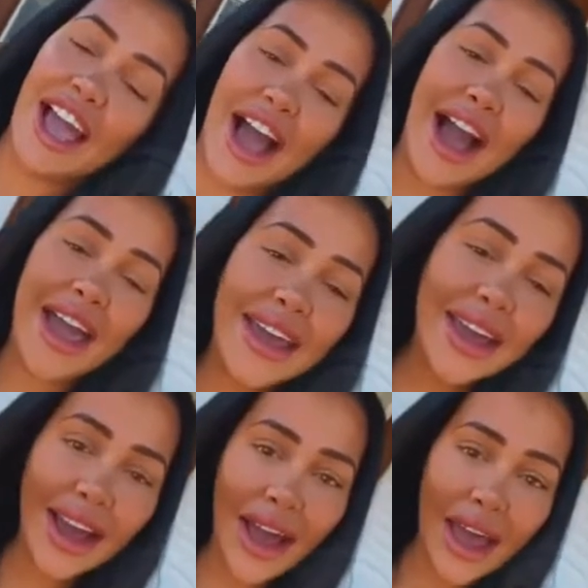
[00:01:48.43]

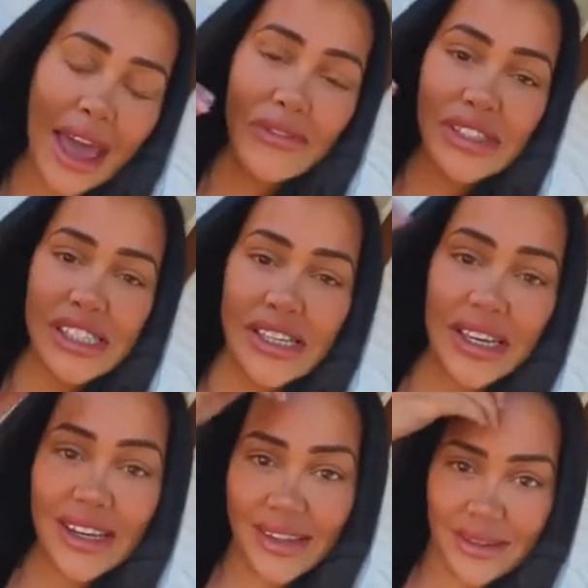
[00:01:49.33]
I have
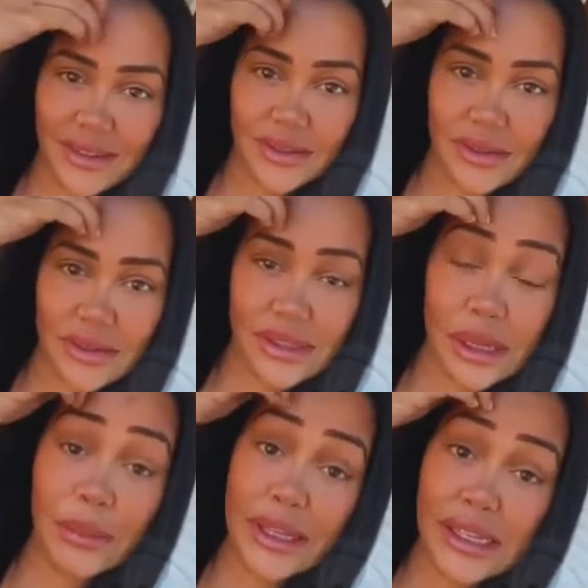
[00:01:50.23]
seen
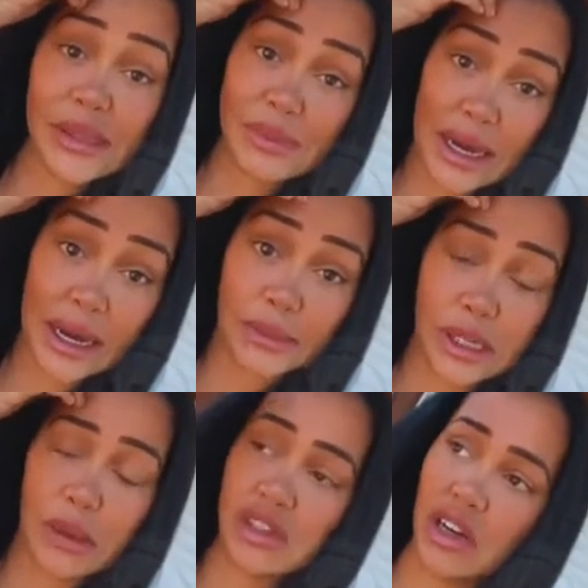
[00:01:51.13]
some of these moms,
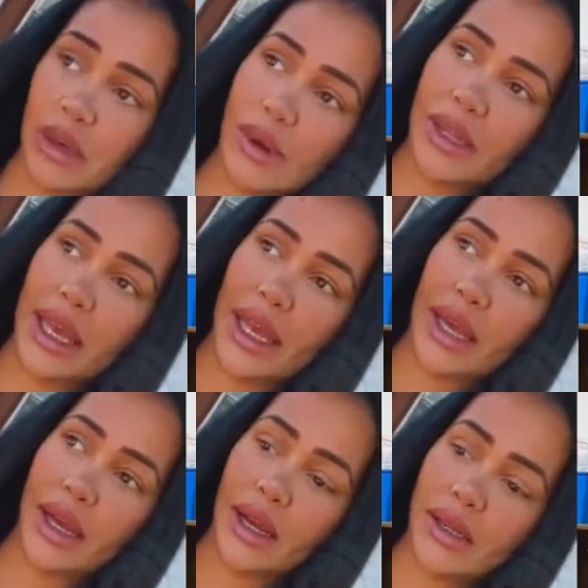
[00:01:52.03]
and I'm talking about
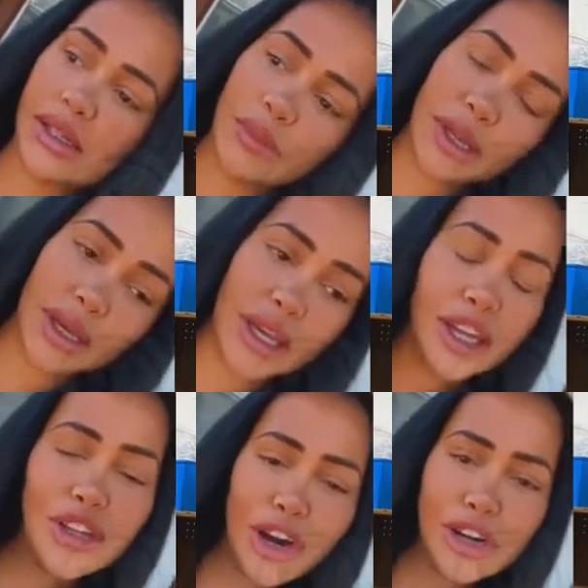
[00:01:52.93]
like some of the
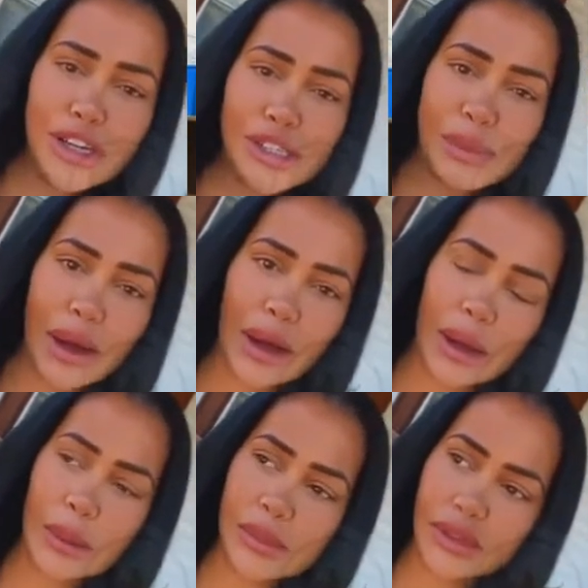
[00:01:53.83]
kindergartners'
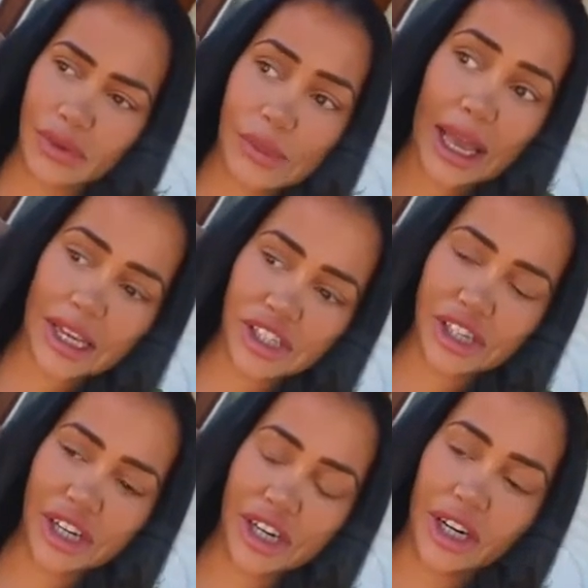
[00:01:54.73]
moms from last
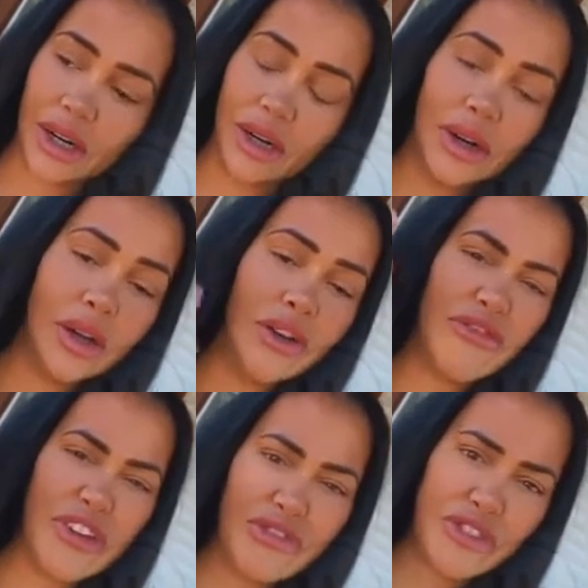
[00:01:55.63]
year,
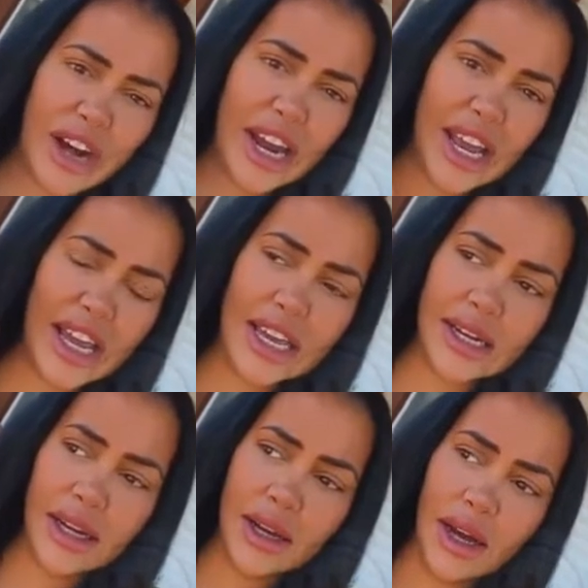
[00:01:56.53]
fifth
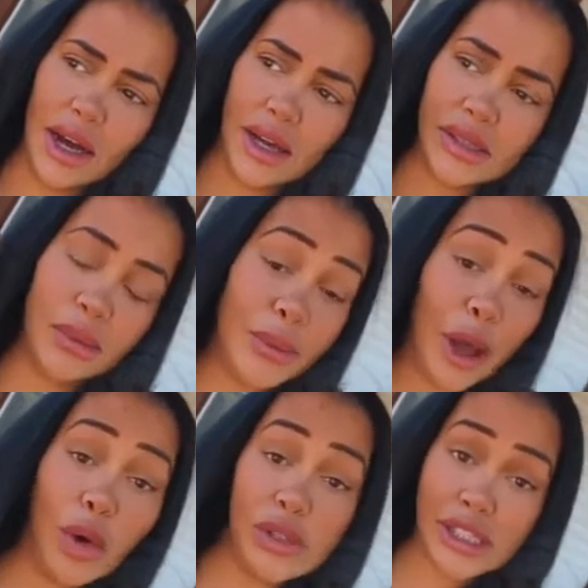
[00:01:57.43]
grade, some of my
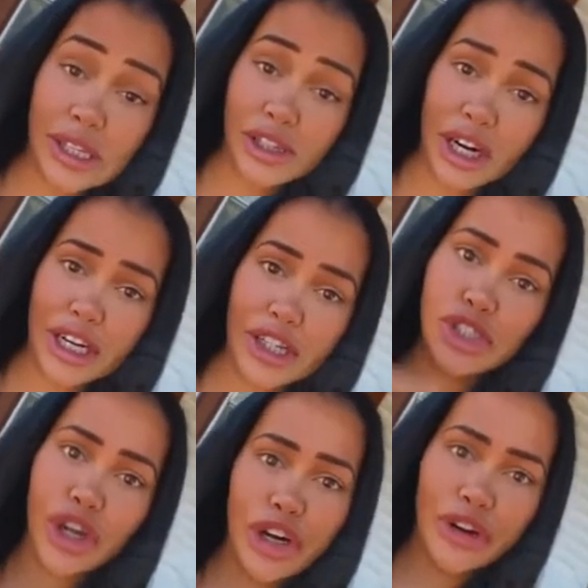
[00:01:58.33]
old sixth graders,
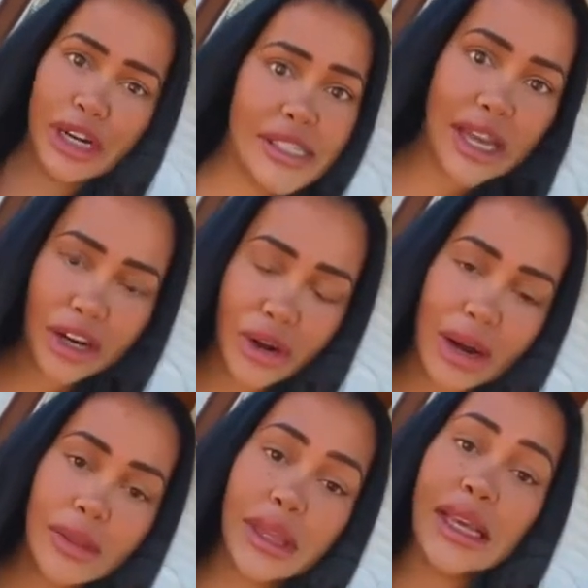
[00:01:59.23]
third grade, second
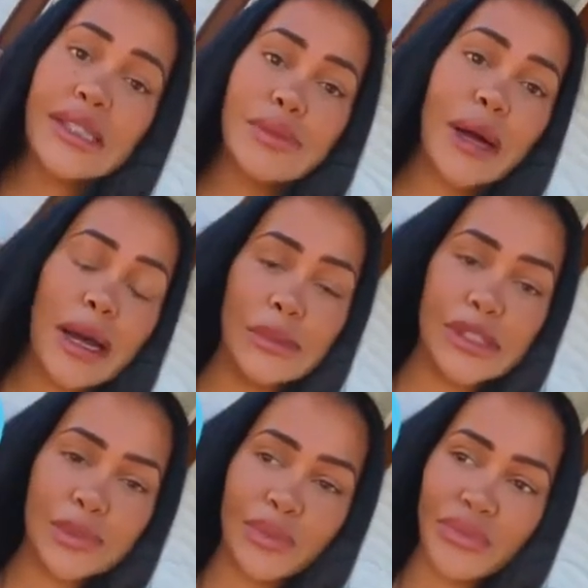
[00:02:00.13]
grade. These moms
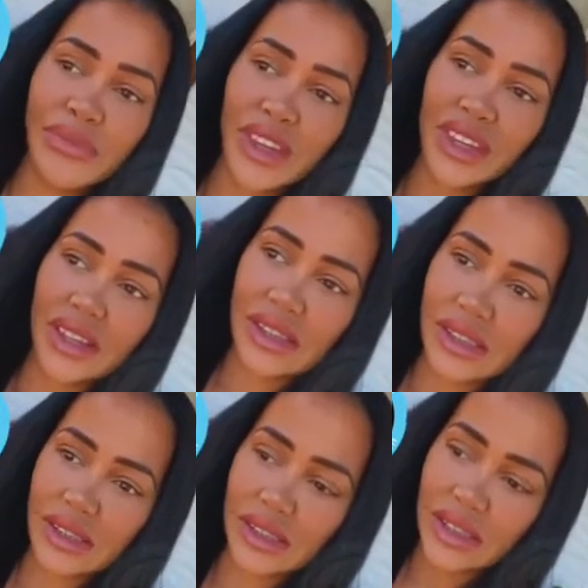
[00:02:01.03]

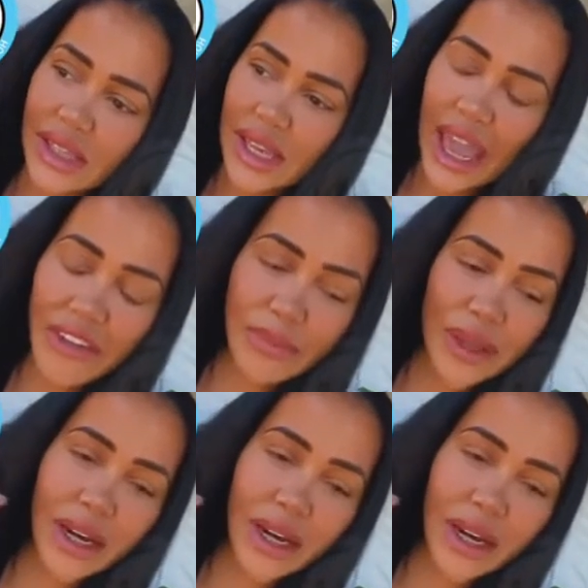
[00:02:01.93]
have been